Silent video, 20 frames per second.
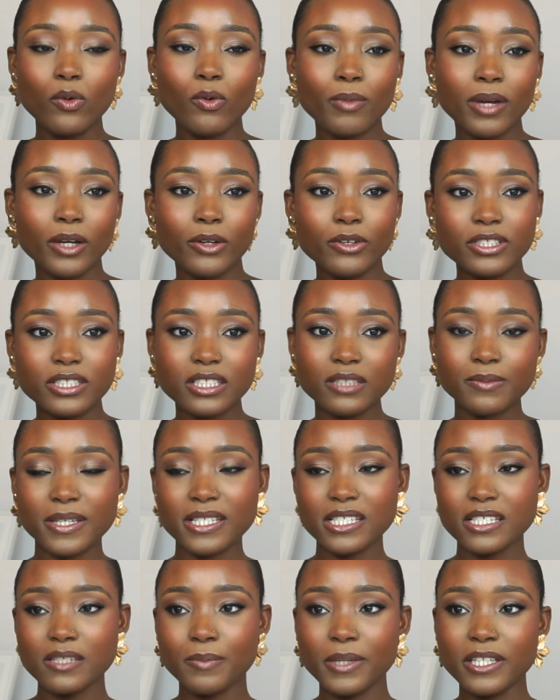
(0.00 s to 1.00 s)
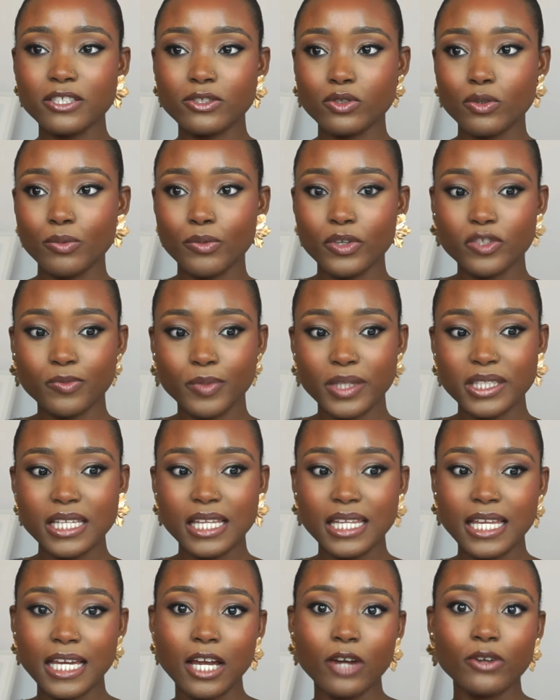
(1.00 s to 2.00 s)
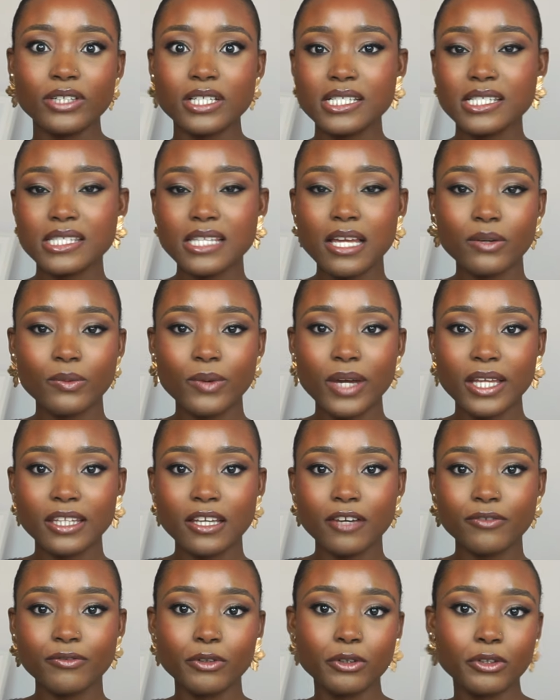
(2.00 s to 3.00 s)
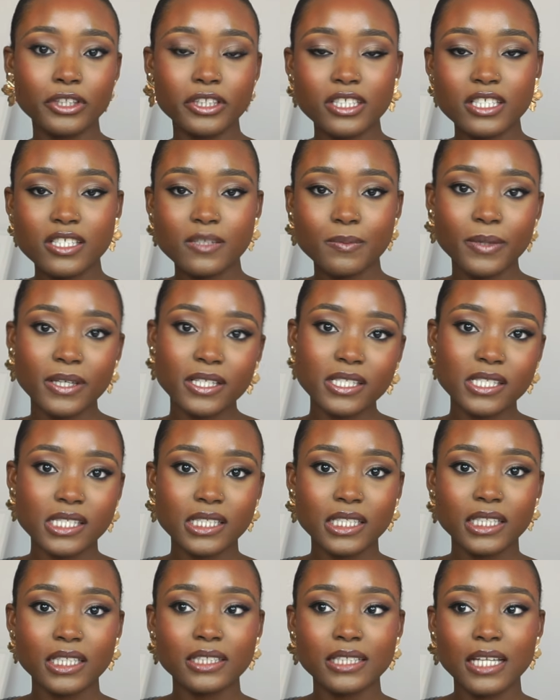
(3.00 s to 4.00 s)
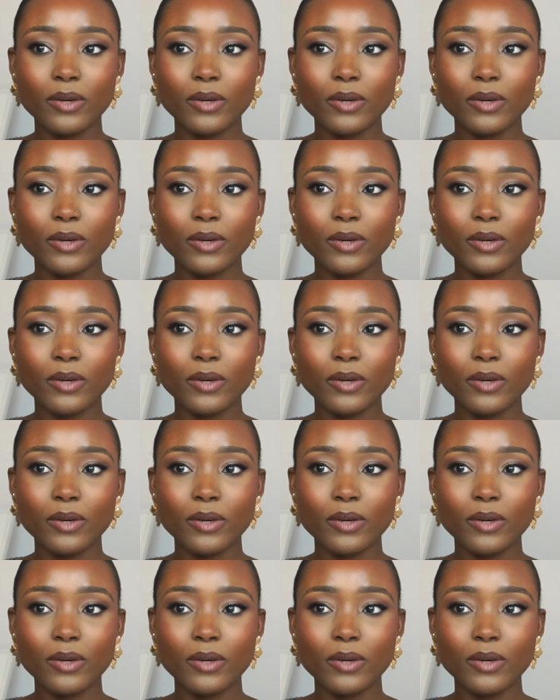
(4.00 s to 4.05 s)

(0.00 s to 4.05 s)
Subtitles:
oh my gosh, this person's page is so much better, like I understand why they're following this person,